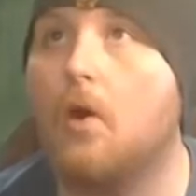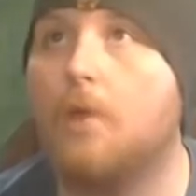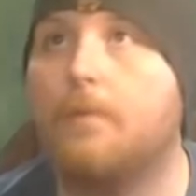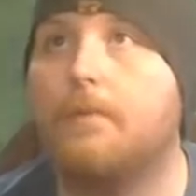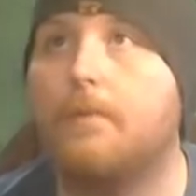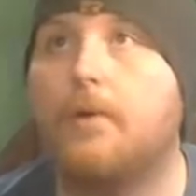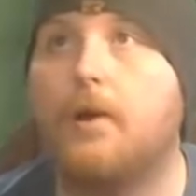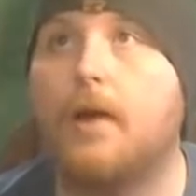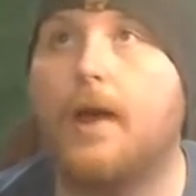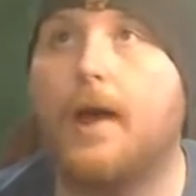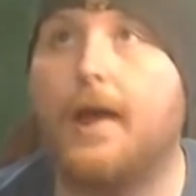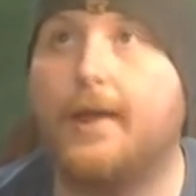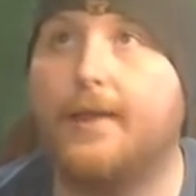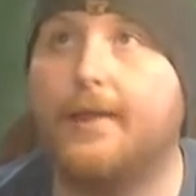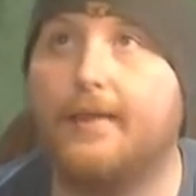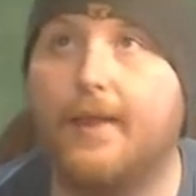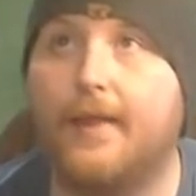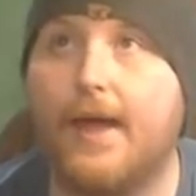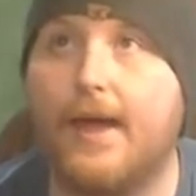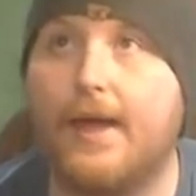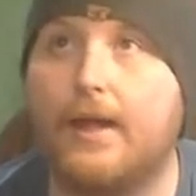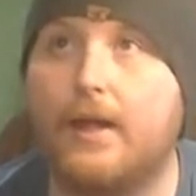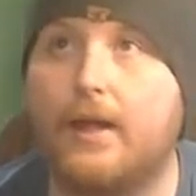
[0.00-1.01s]
per nine,
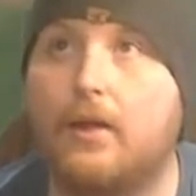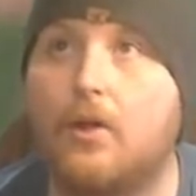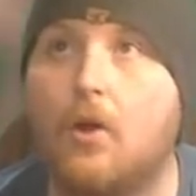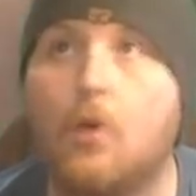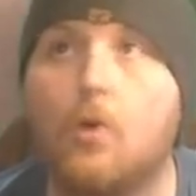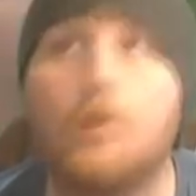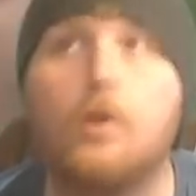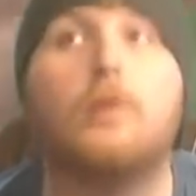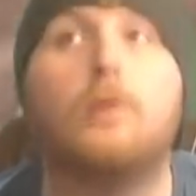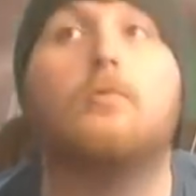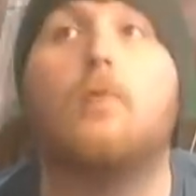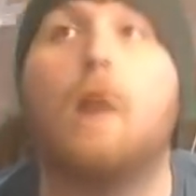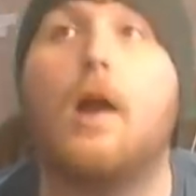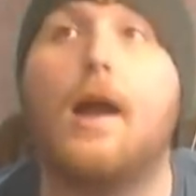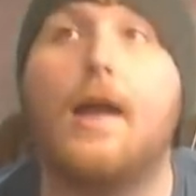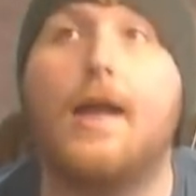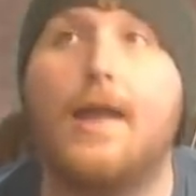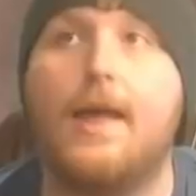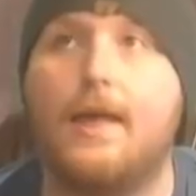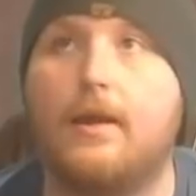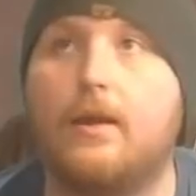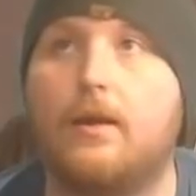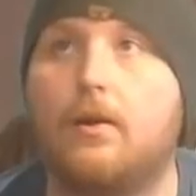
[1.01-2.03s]
like Nolan Ryan
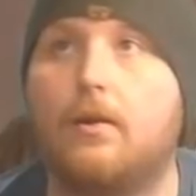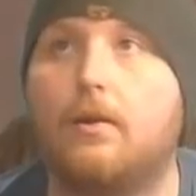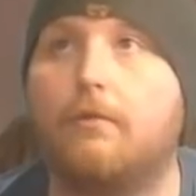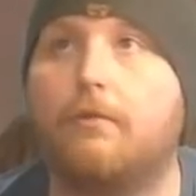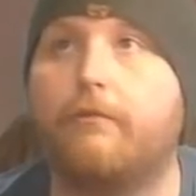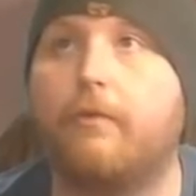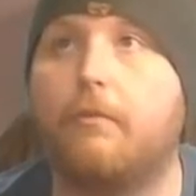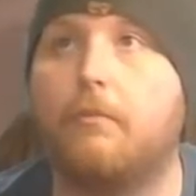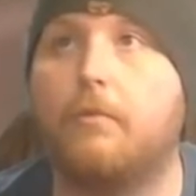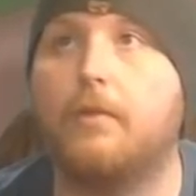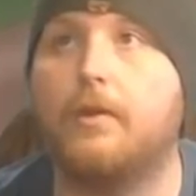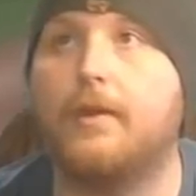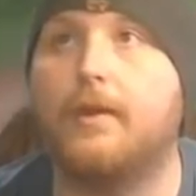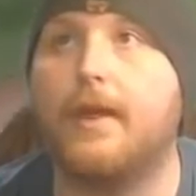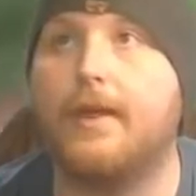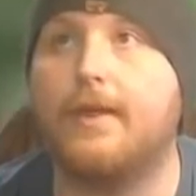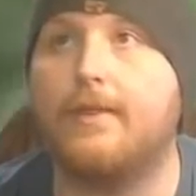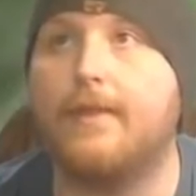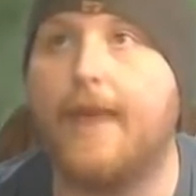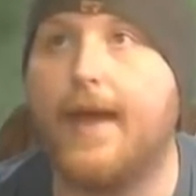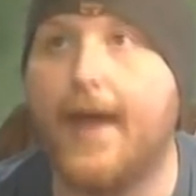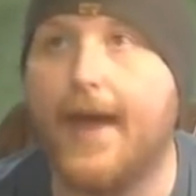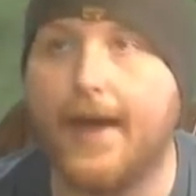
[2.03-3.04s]
or someone like
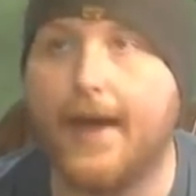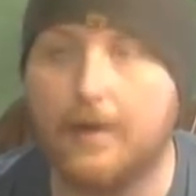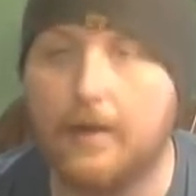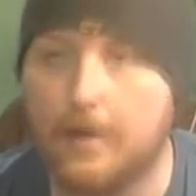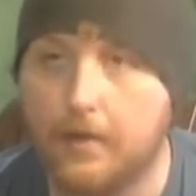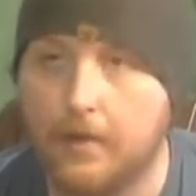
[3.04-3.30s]
that.